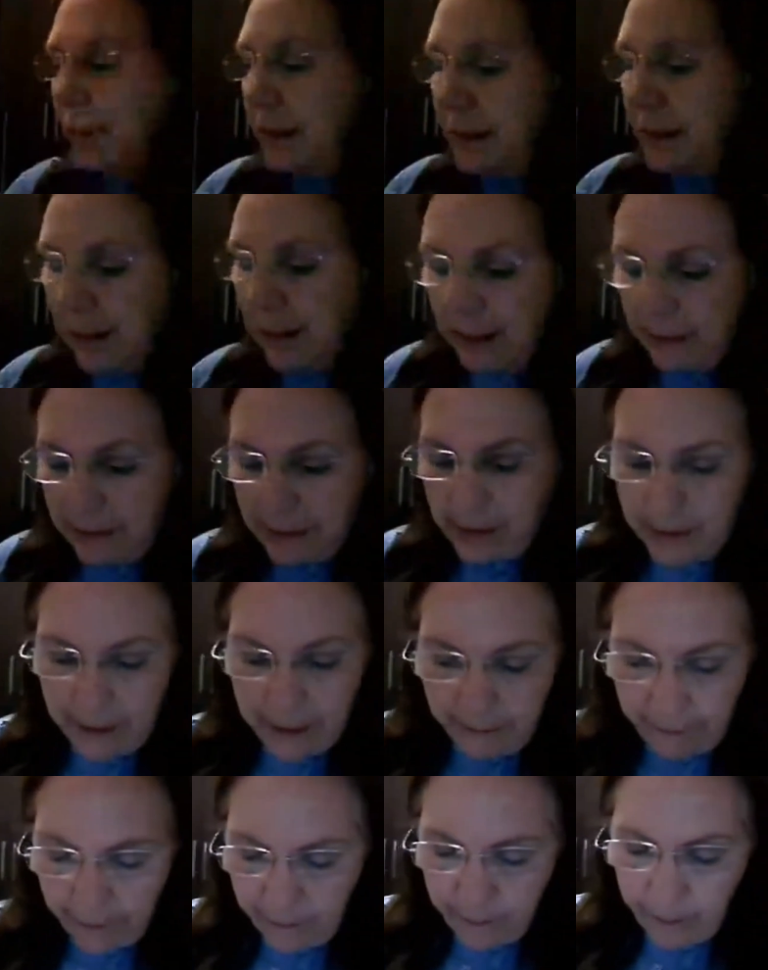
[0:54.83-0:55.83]
discuss.
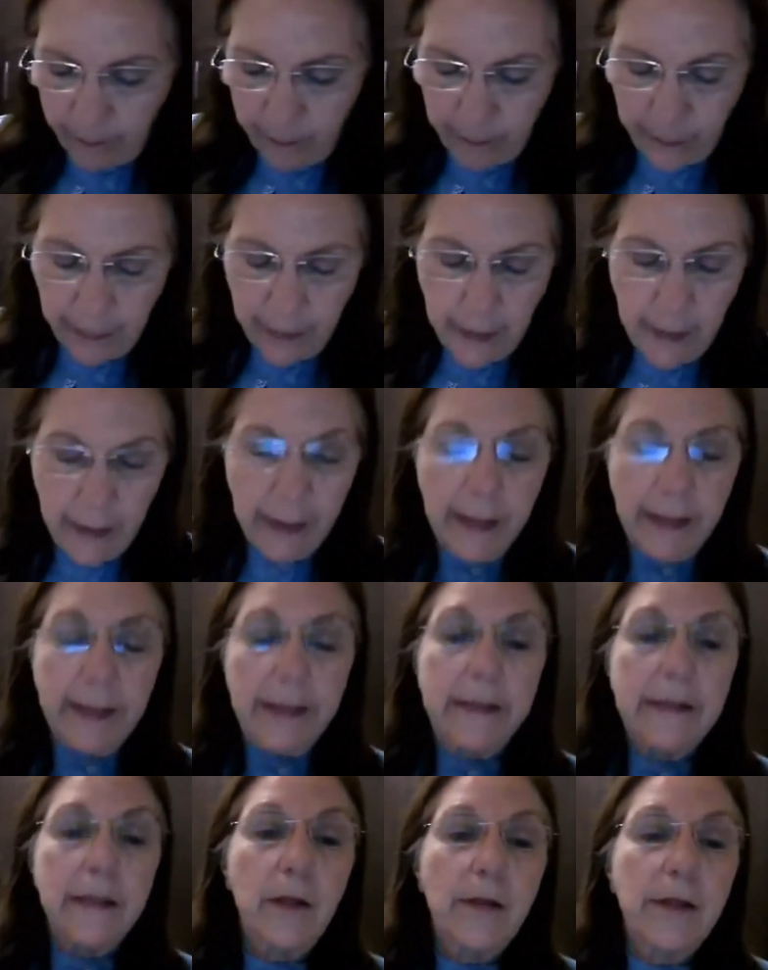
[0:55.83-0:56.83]

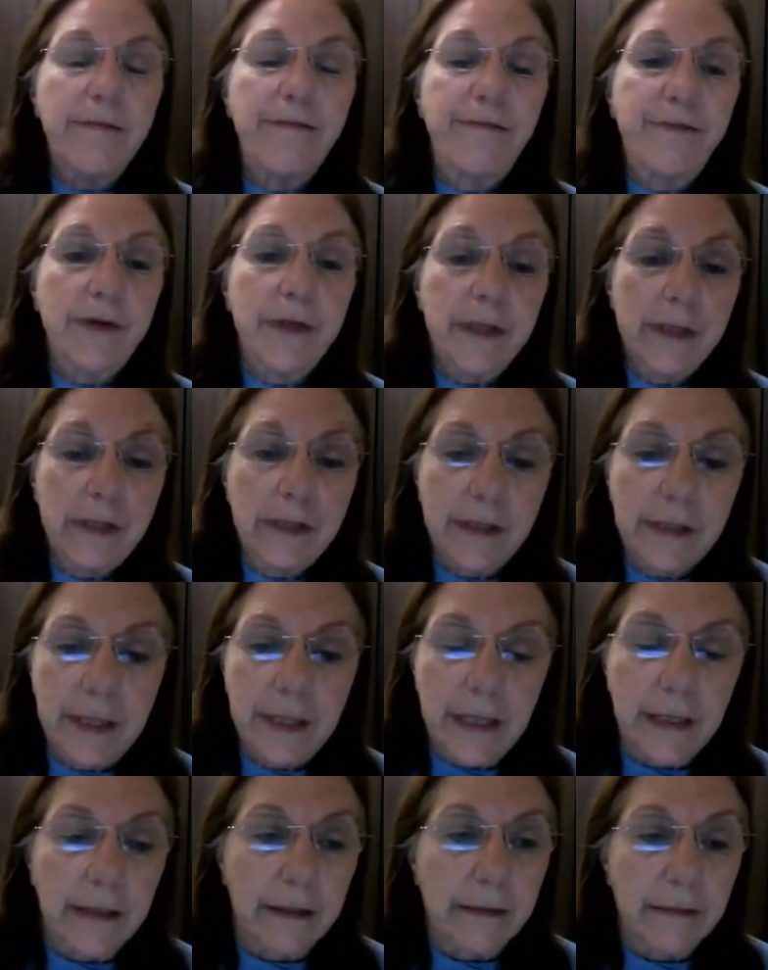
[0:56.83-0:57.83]
So the first
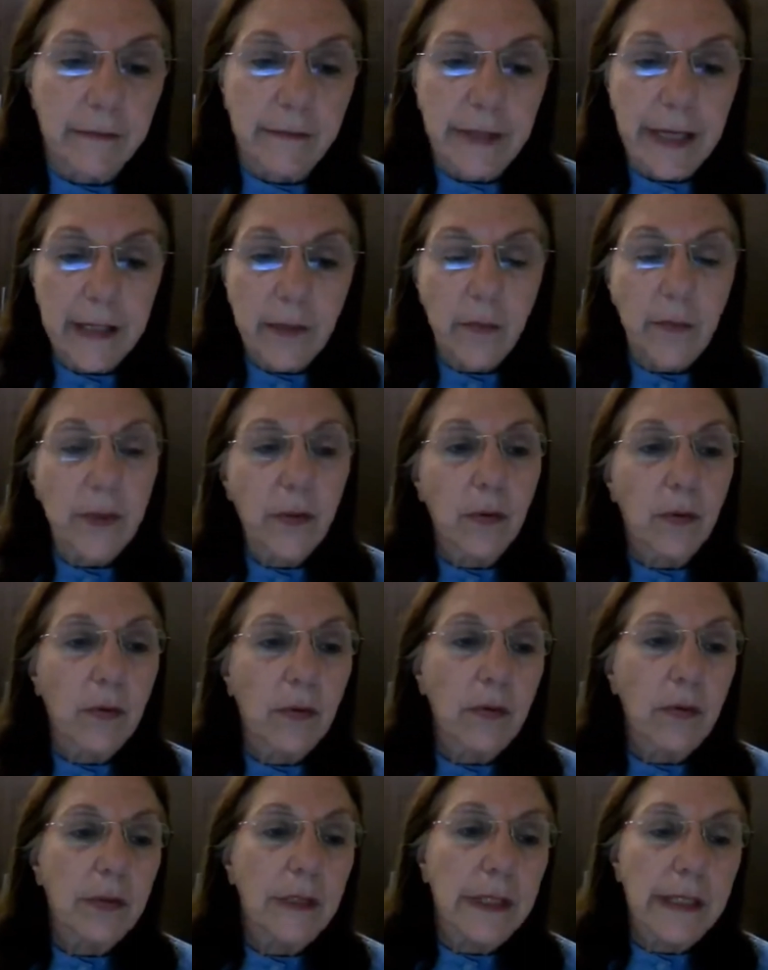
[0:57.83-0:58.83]
thing that we
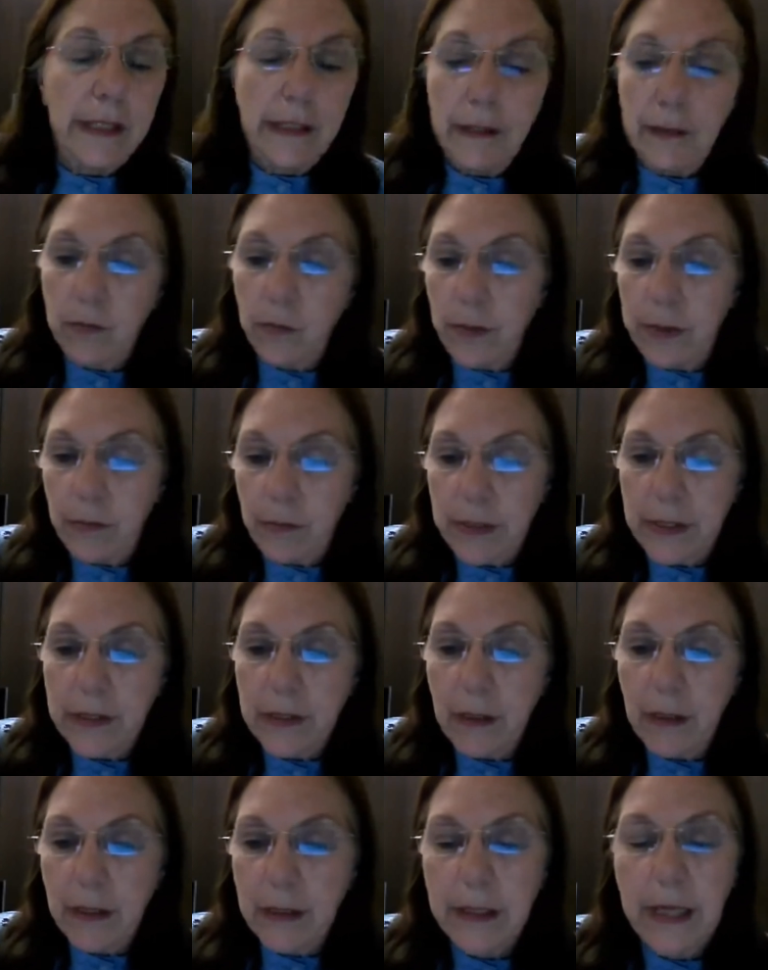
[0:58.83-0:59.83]
all need when we
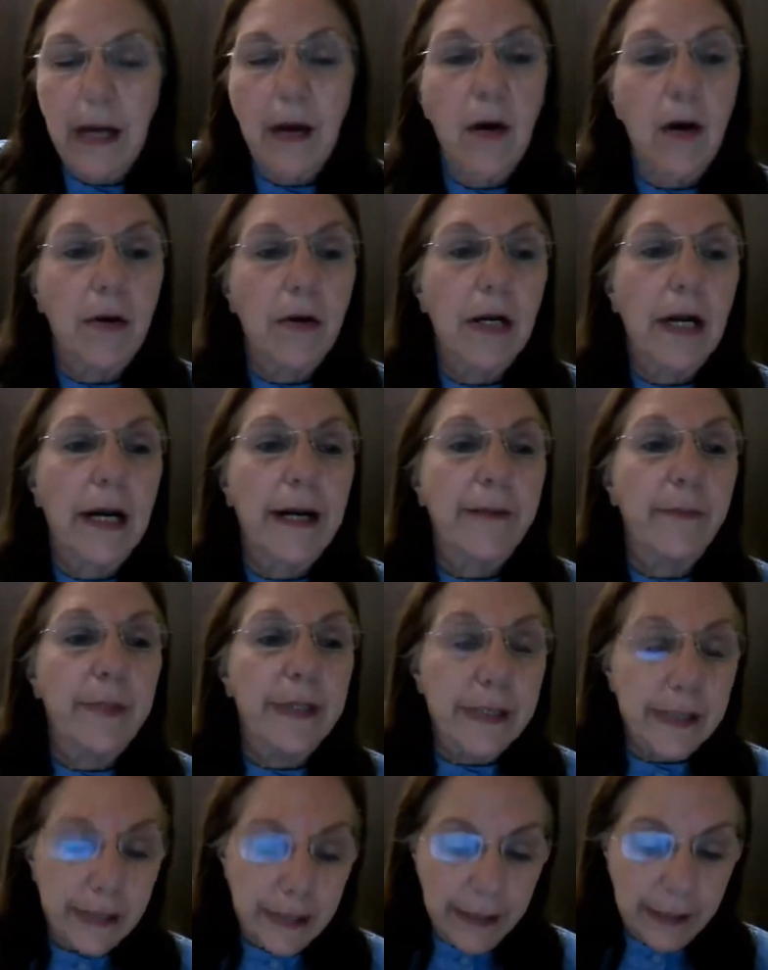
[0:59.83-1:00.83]
start our online
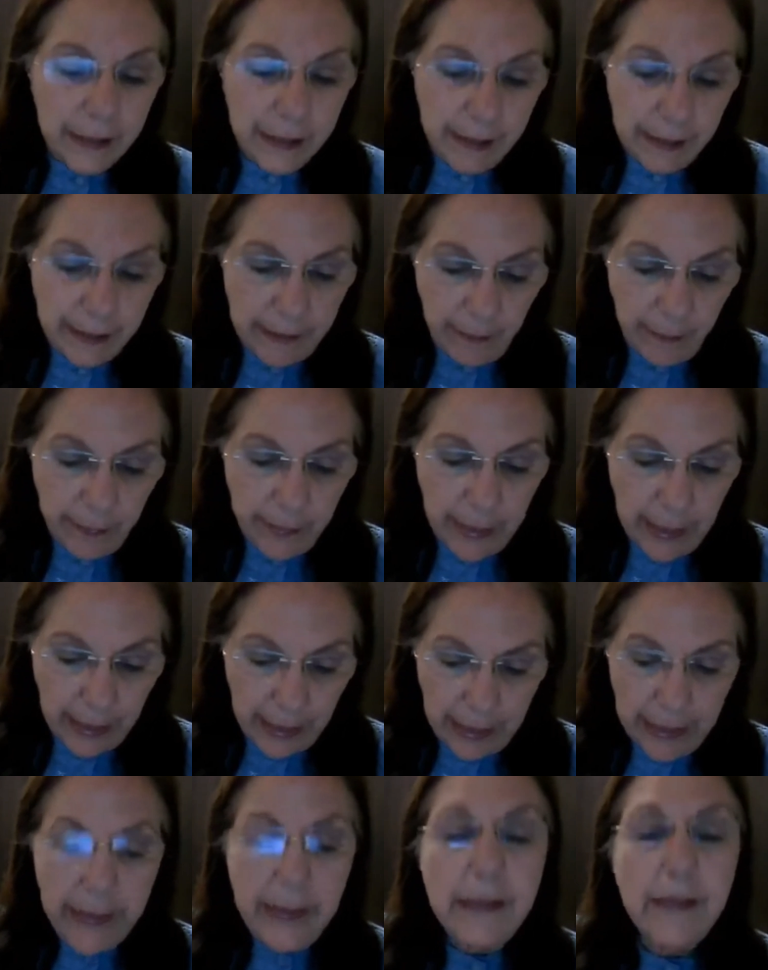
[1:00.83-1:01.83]
business
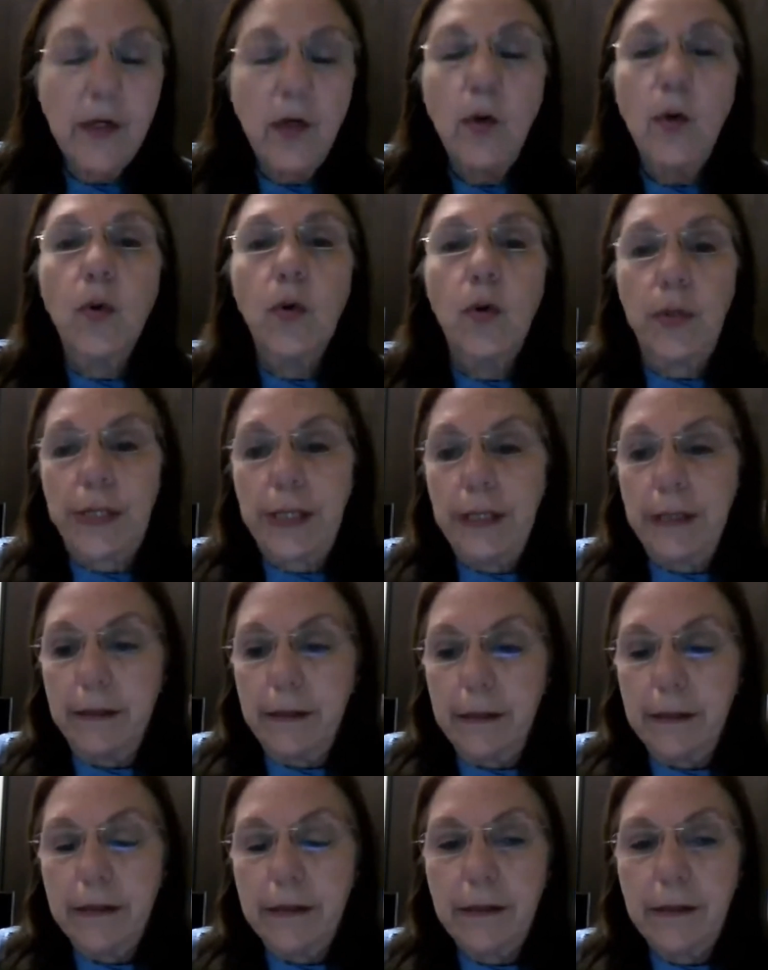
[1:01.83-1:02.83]
is an
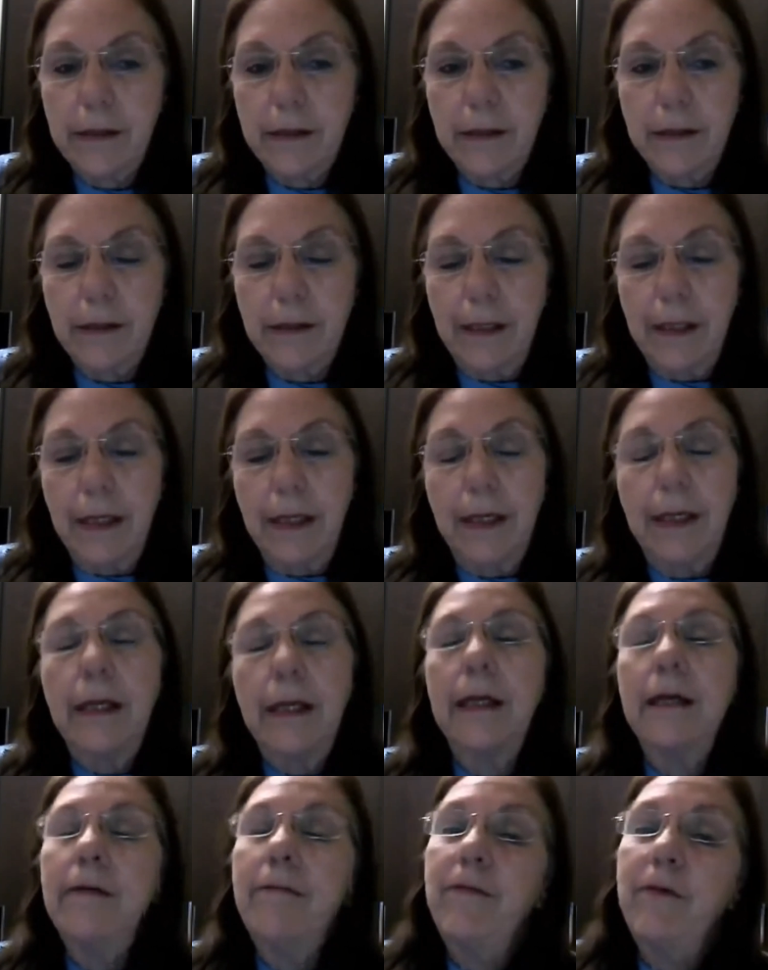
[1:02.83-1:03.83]
audience.
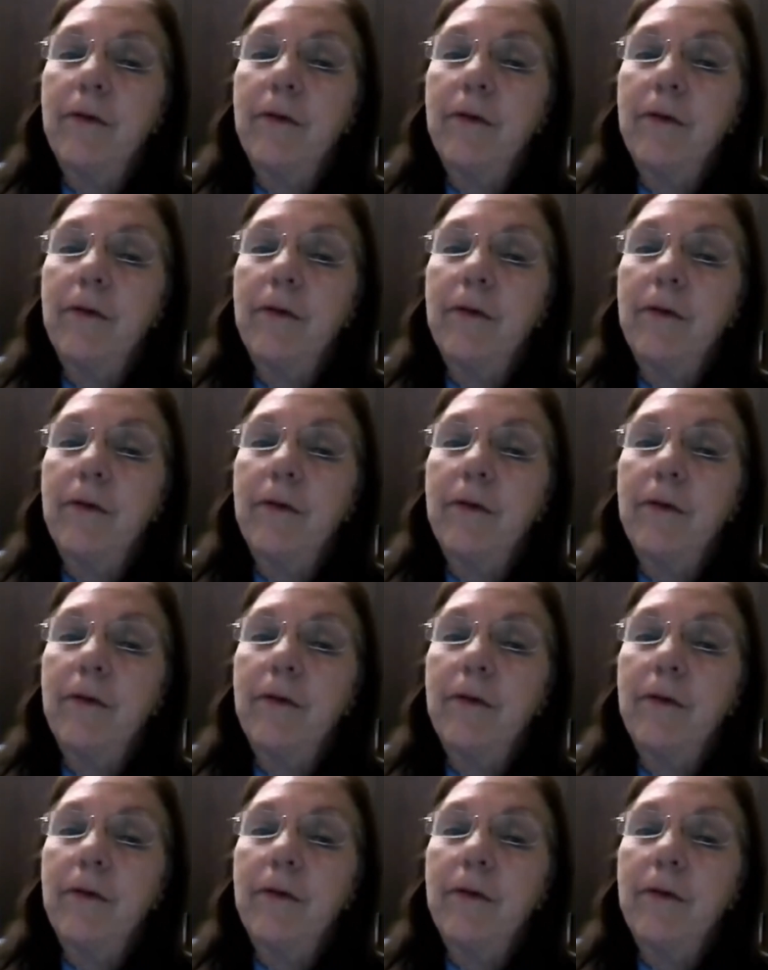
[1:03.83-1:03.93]
If